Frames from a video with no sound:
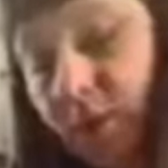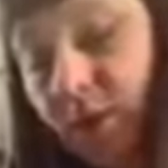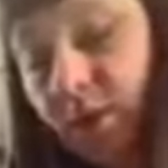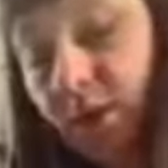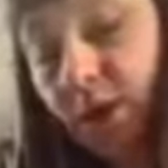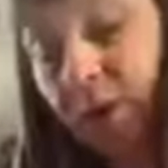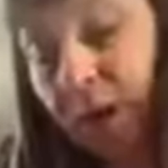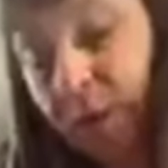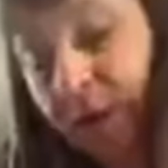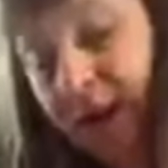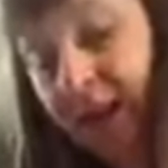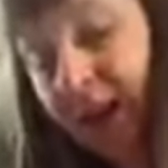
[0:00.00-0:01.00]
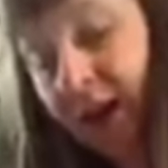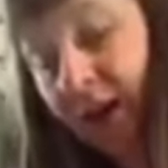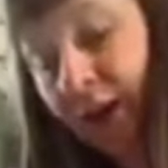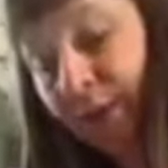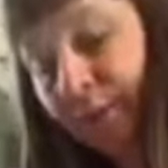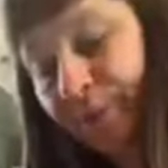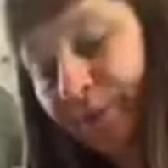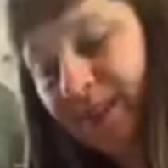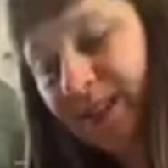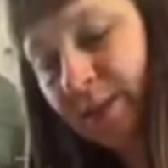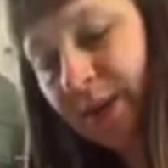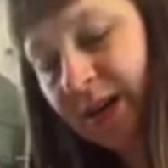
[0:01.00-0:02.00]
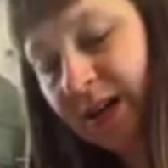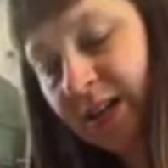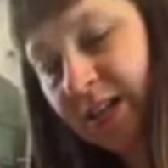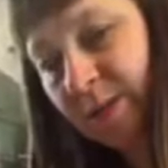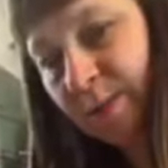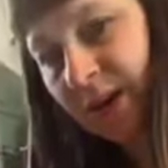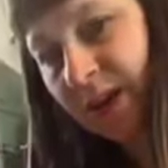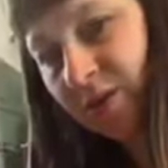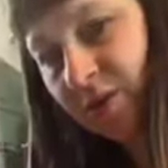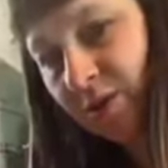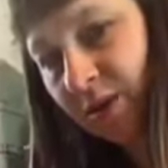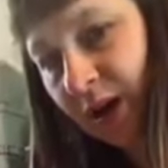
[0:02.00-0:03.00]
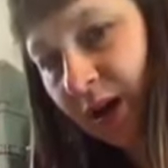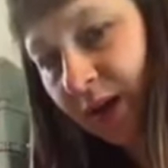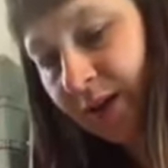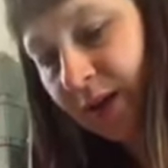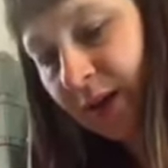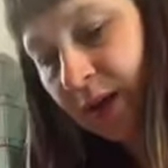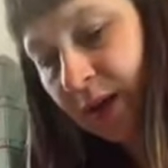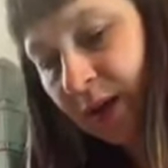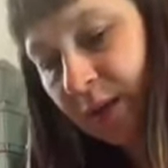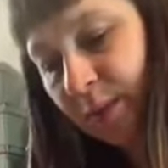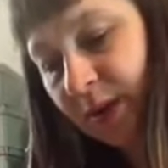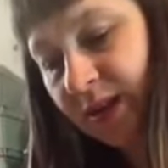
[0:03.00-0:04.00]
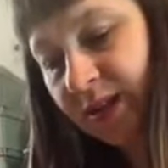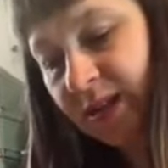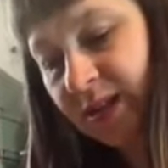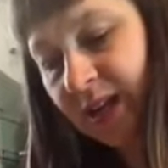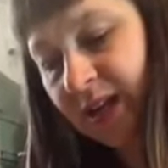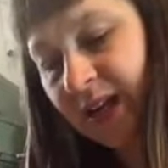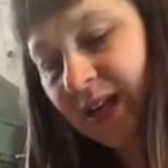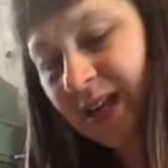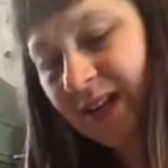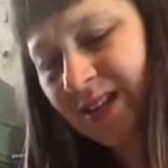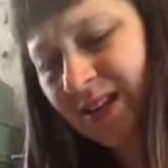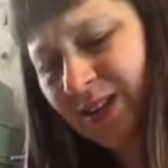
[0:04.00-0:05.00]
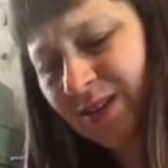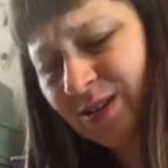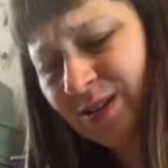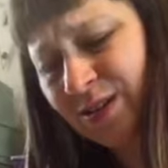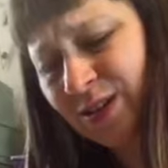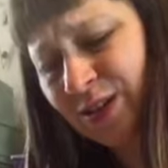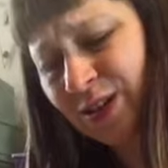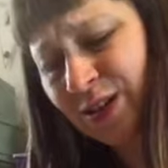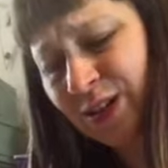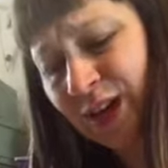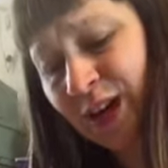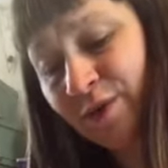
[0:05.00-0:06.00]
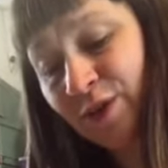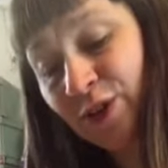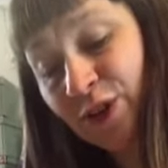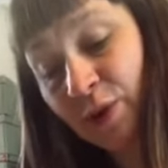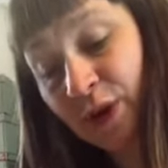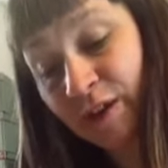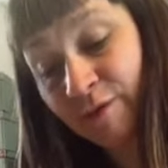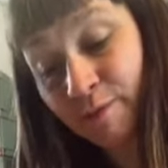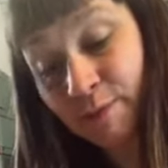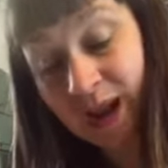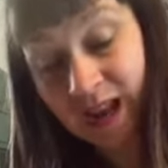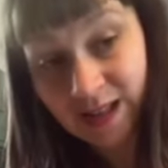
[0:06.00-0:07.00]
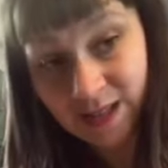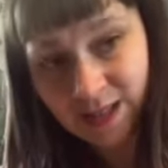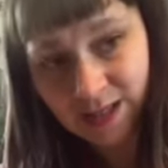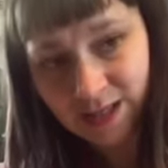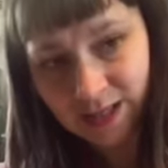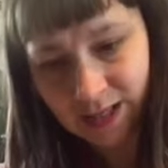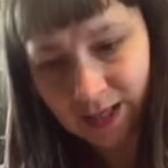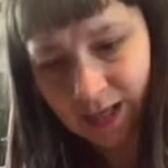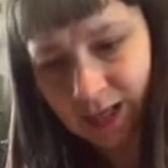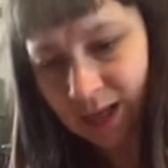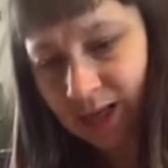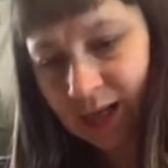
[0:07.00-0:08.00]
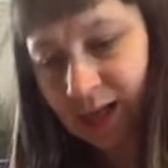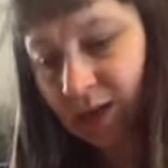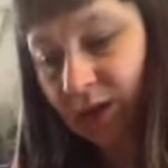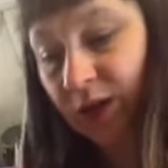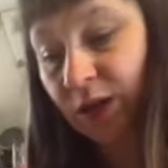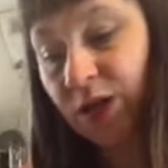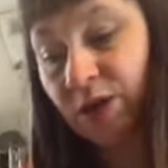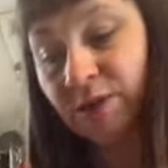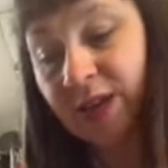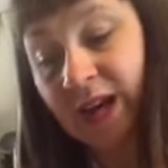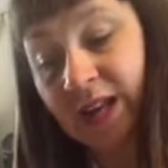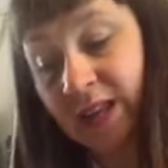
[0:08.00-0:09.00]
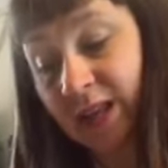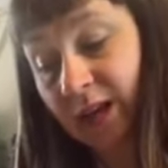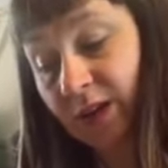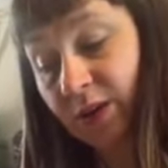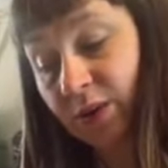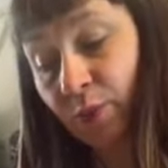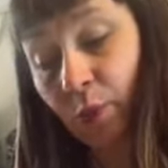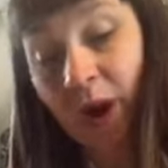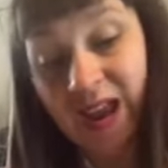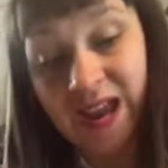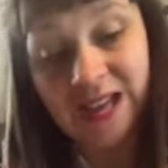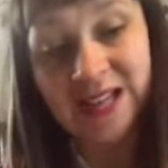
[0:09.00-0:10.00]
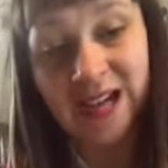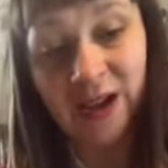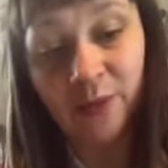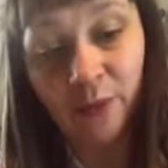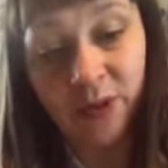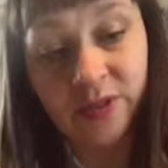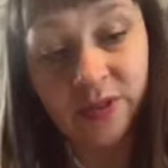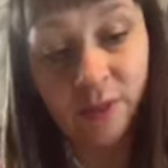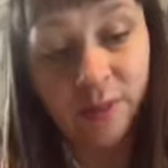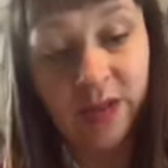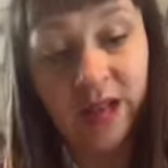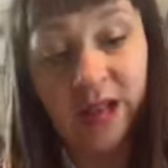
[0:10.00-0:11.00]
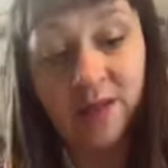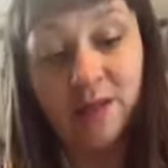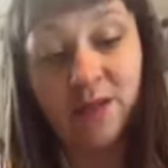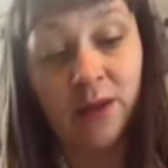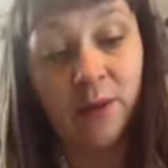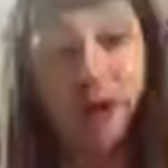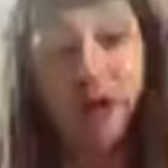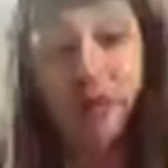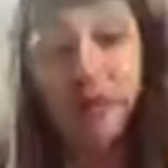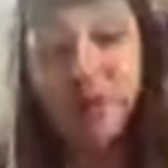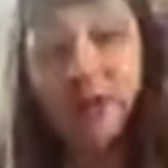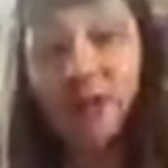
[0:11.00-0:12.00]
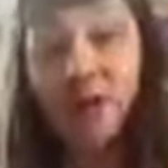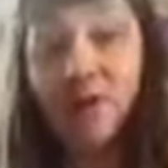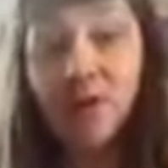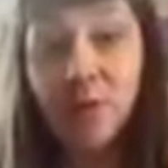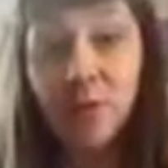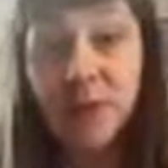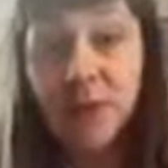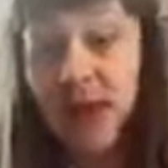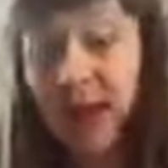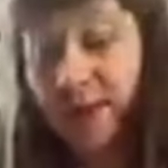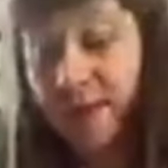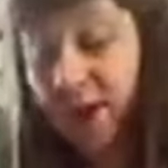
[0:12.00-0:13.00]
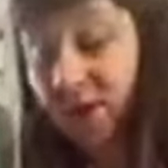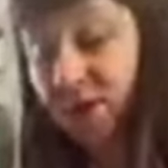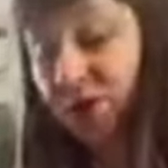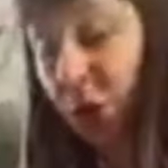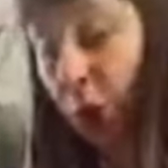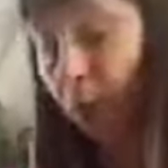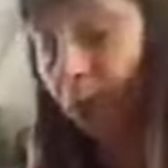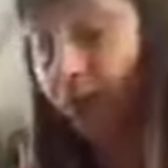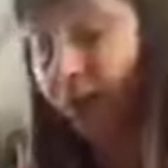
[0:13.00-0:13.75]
So I'm going to pin that on. It's a bit harder to pin through card, but as I said, it is a lot sturdier. If you don't have pins, you can use anything. You can weigh it down with something else. So even if you use something heavy on top